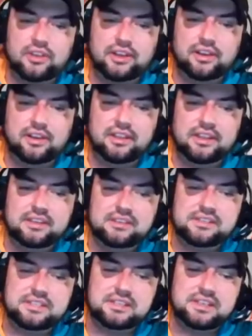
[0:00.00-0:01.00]
Little
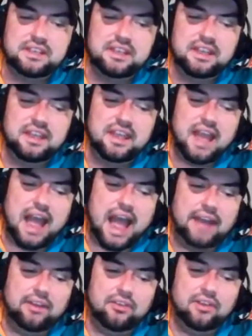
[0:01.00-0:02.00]
is.
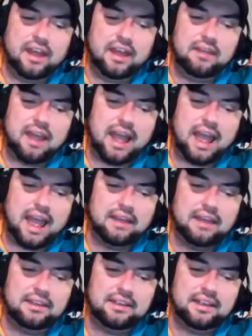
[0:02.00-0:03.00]
I
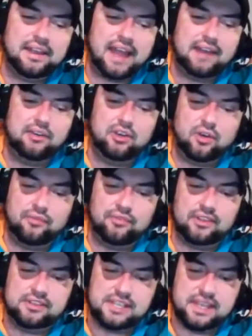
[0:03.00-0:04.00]
don't know if
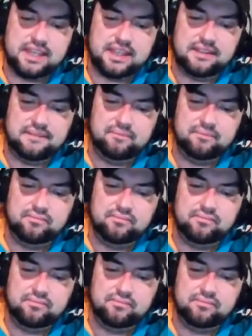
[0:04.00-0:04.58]
it's a